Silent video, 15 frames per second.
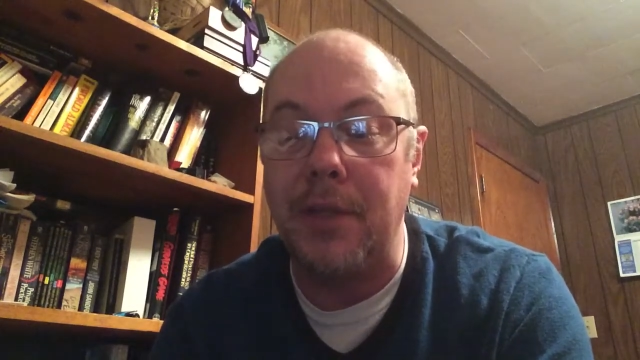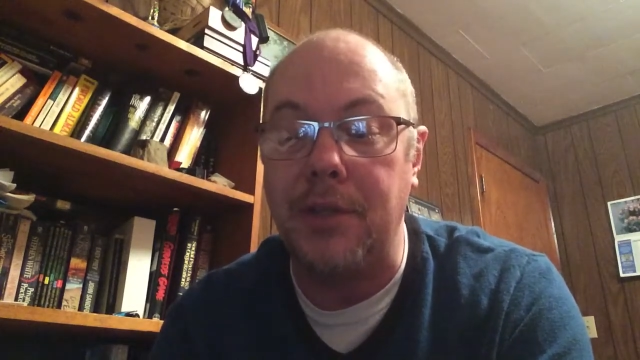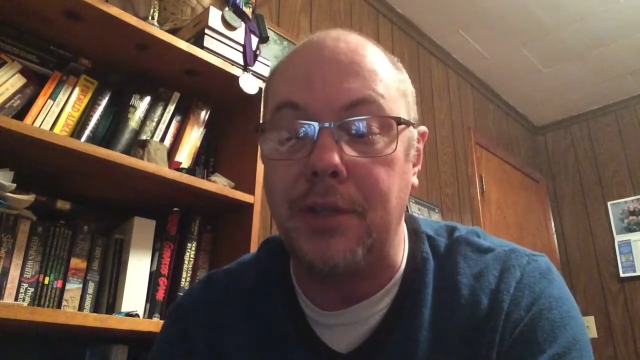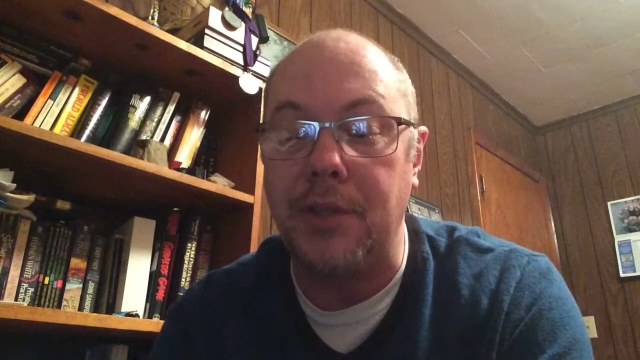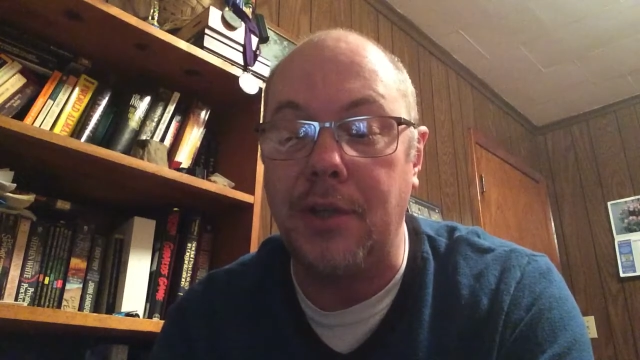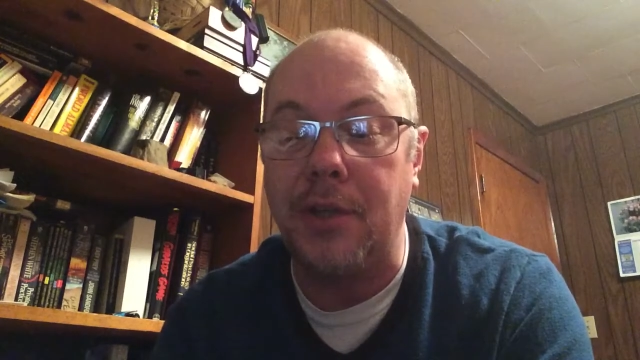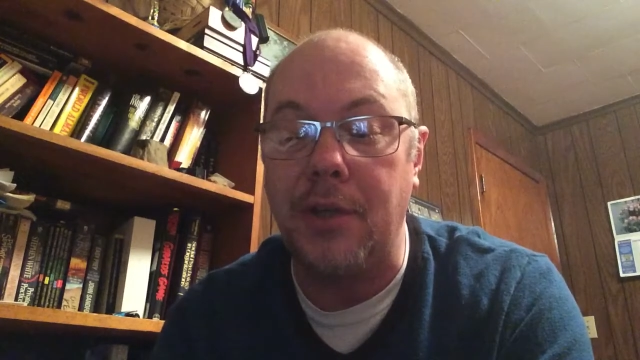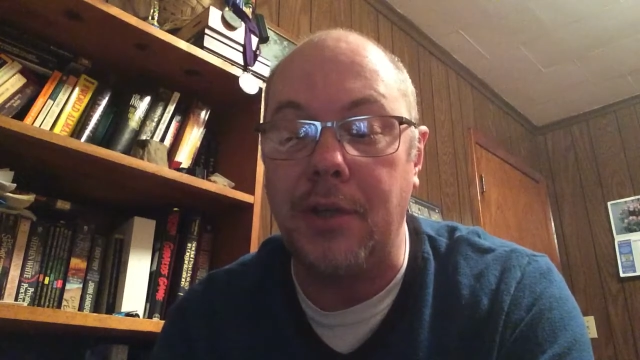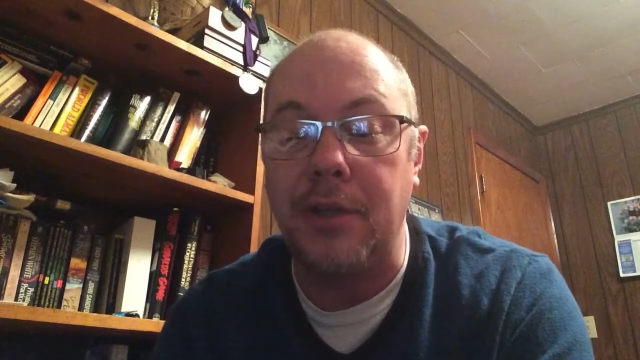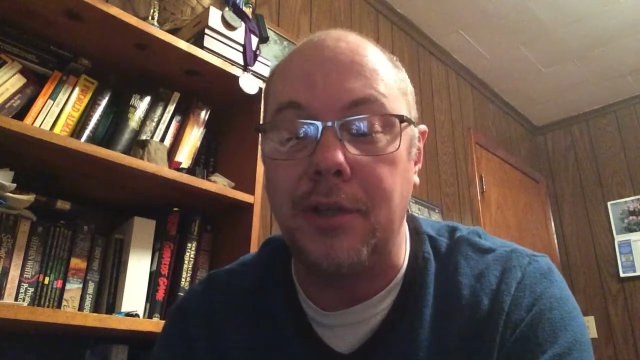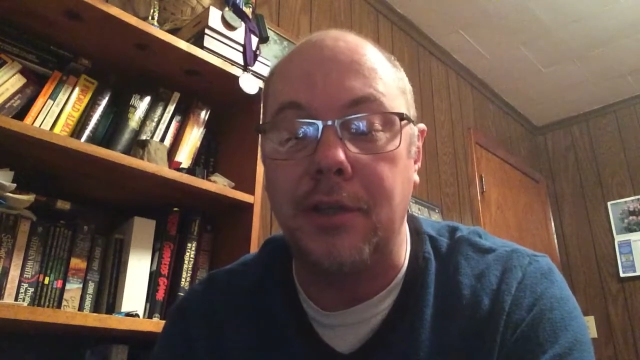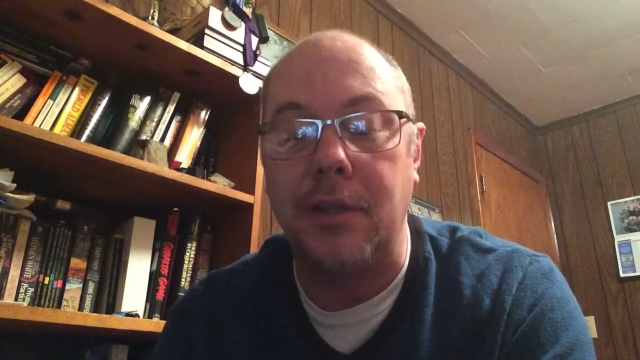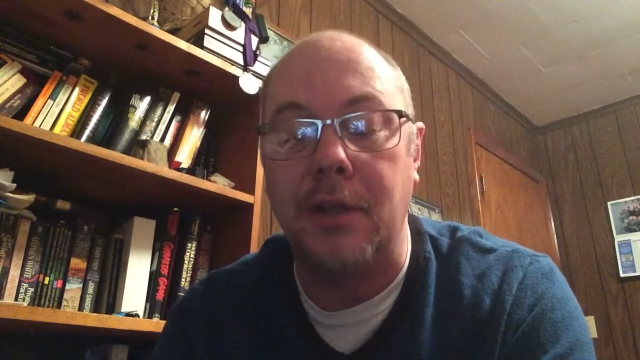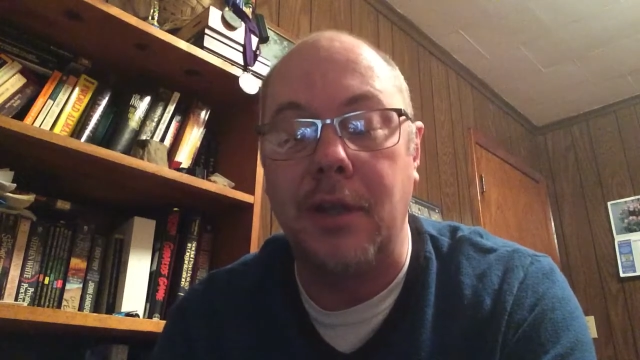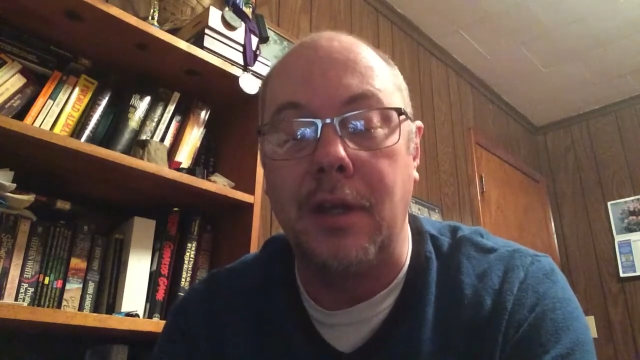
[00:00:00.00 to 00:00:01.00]
at
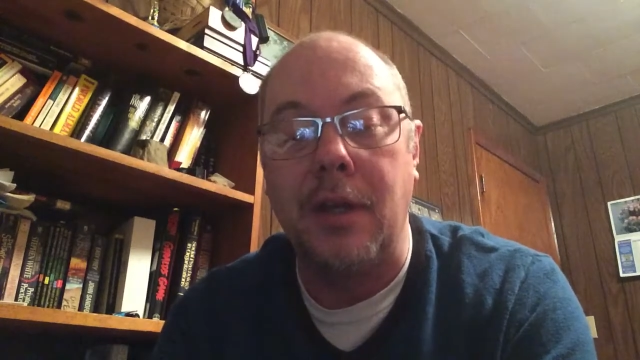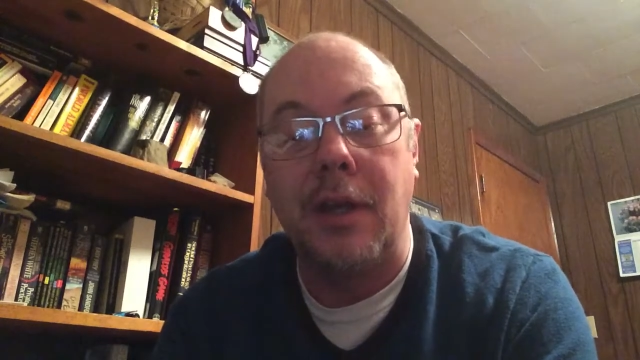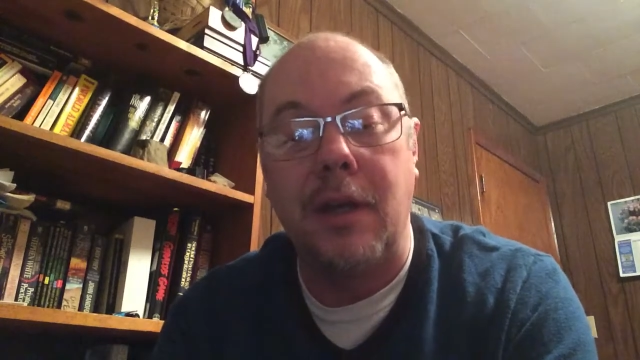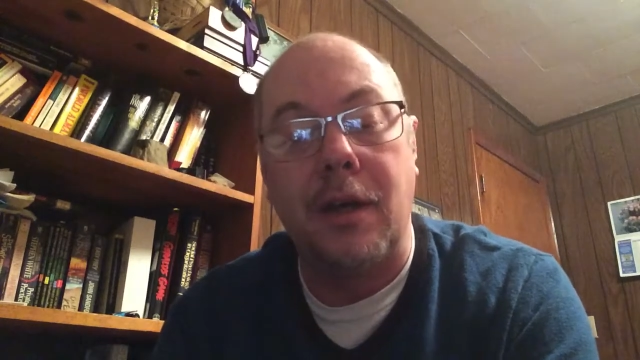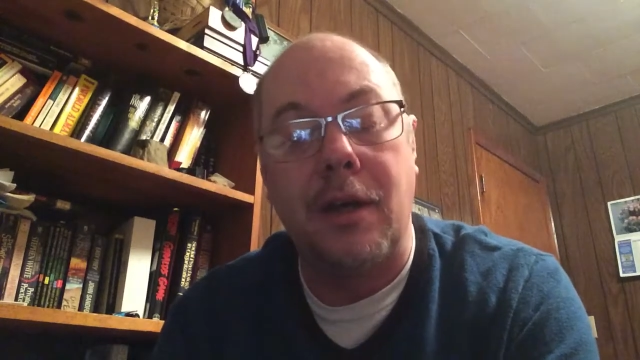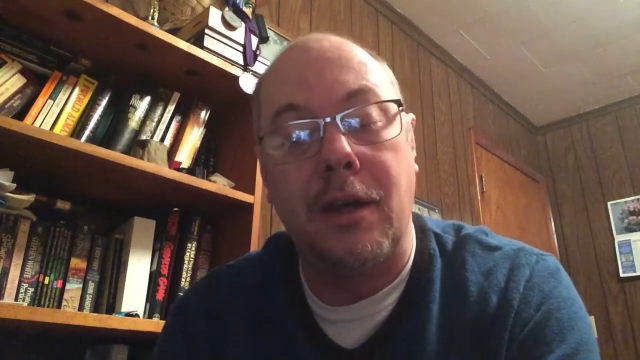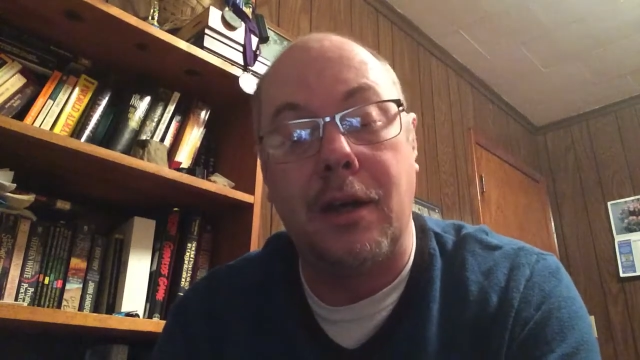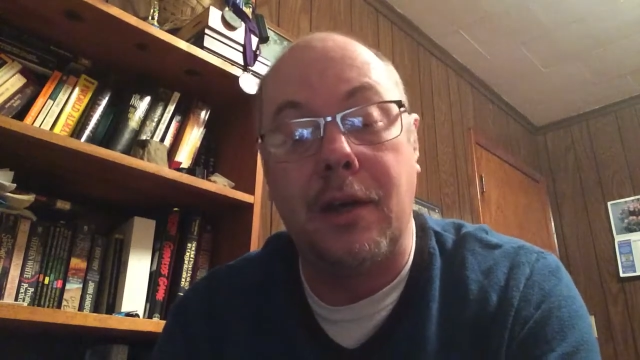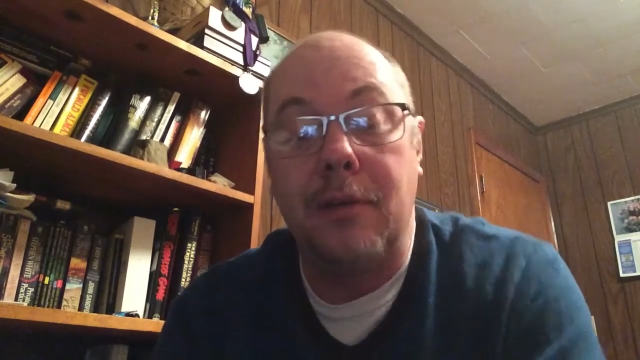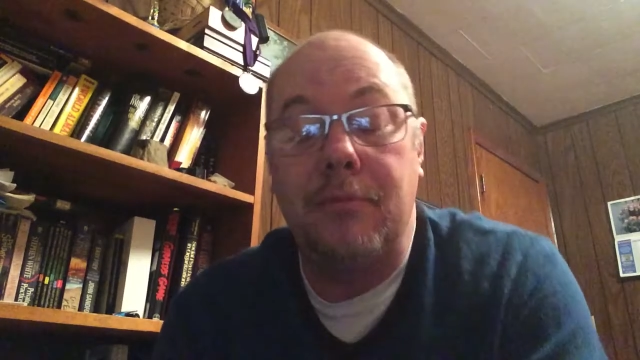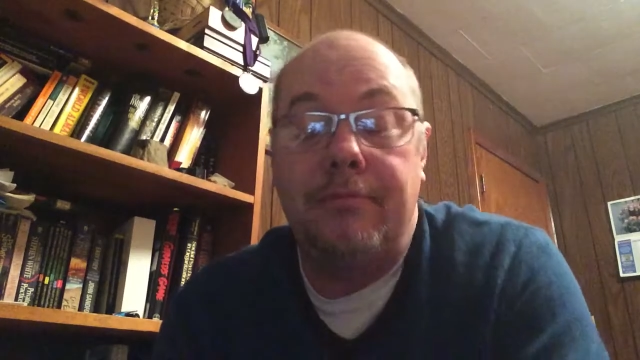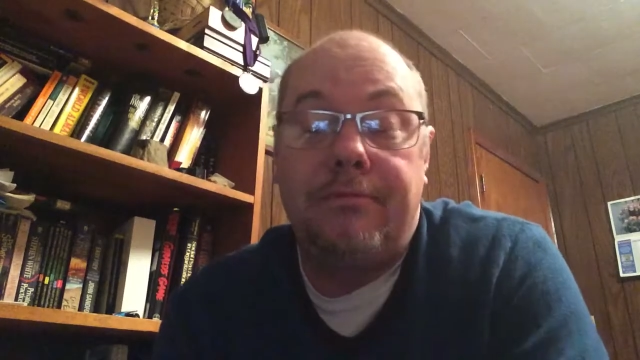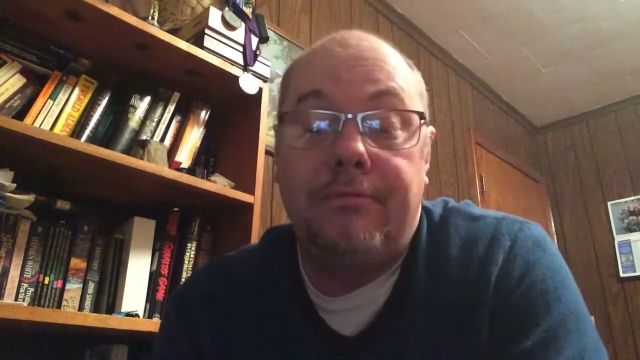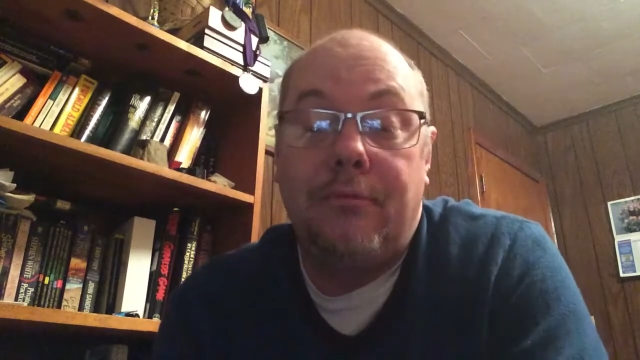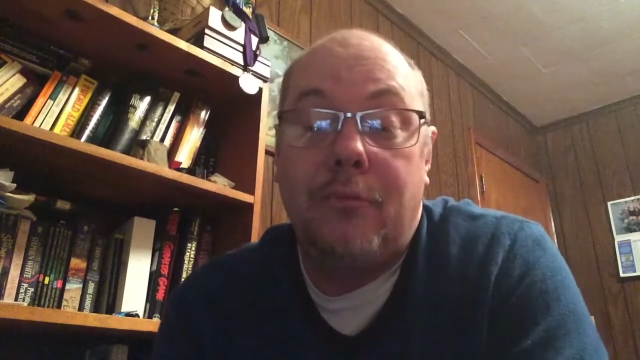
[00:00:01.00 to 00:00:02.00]
church.
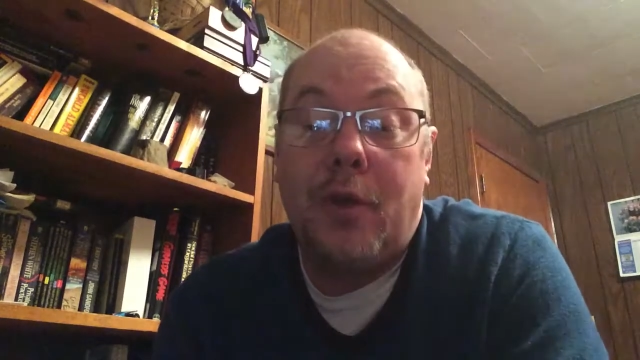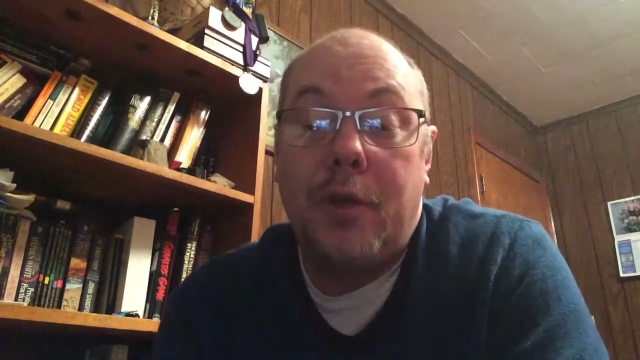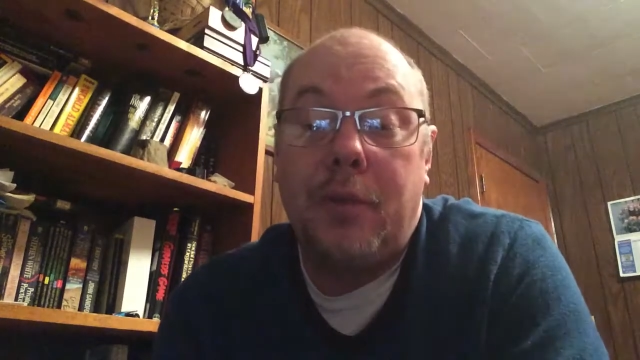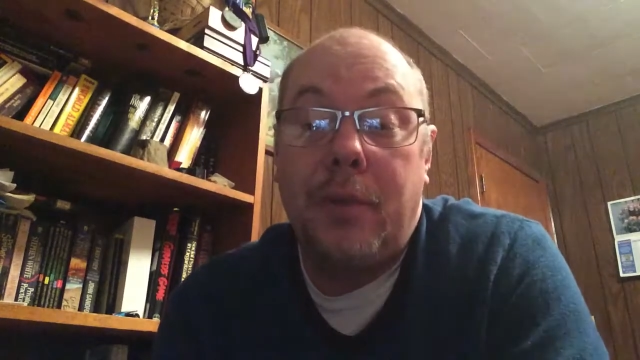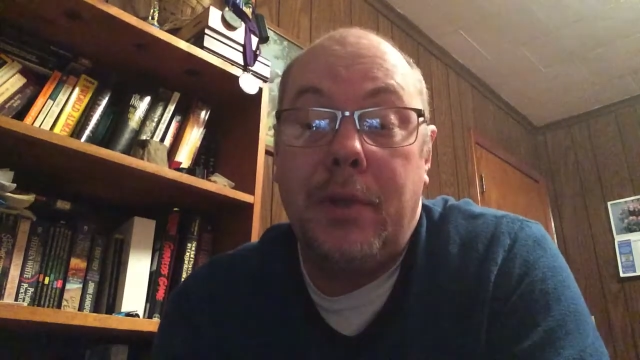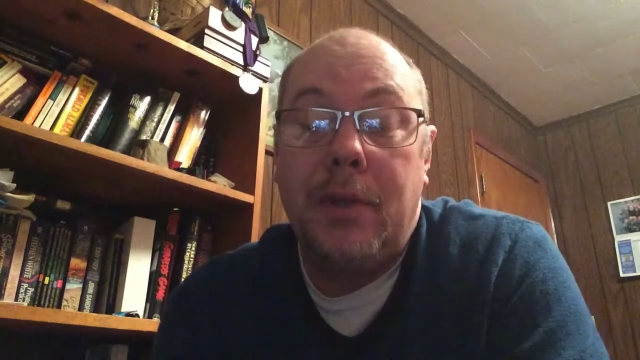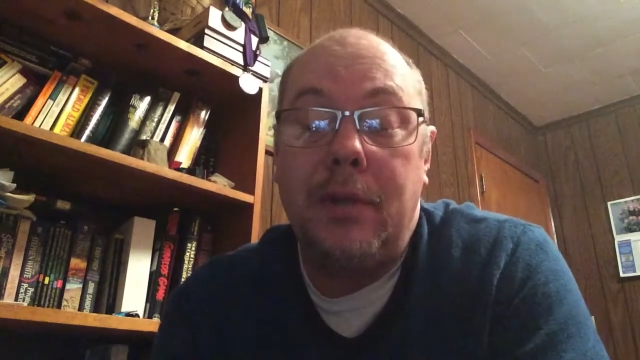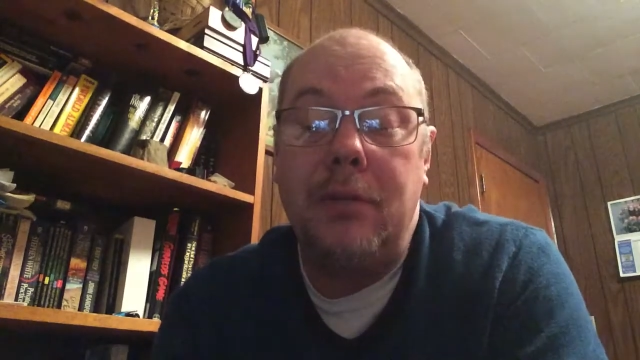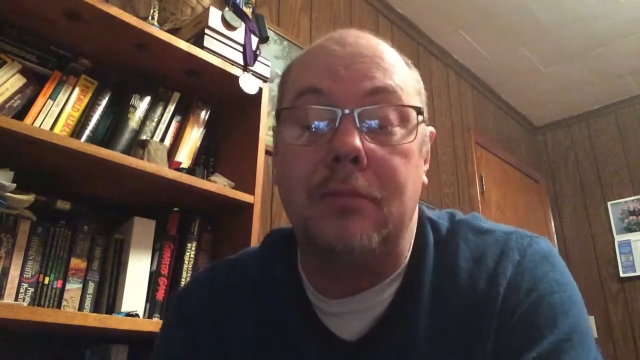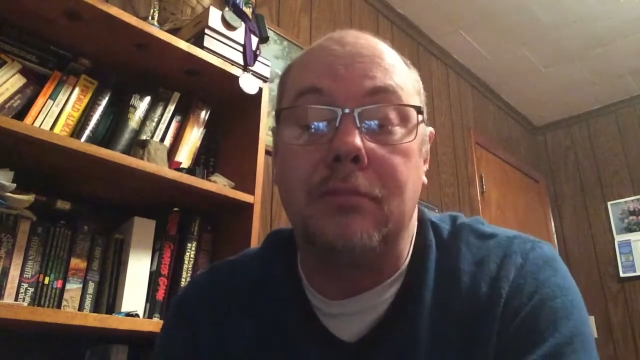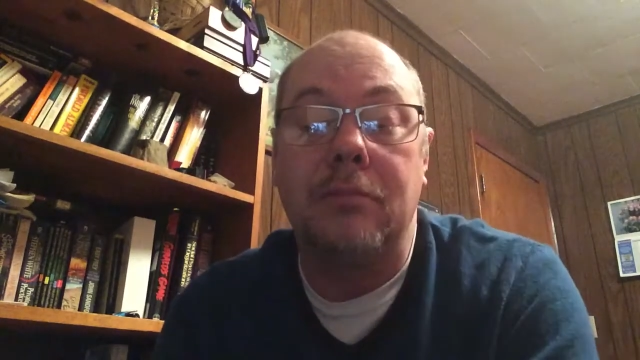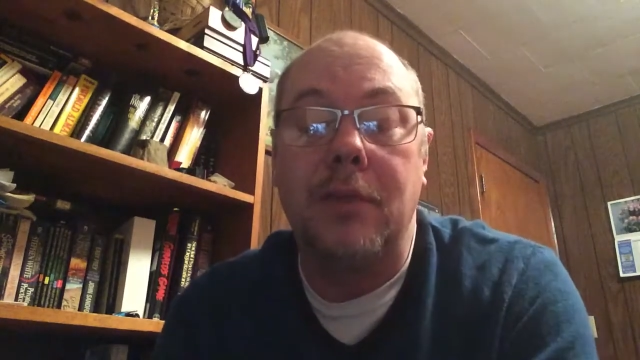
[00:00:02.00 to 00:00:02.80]
What do we do?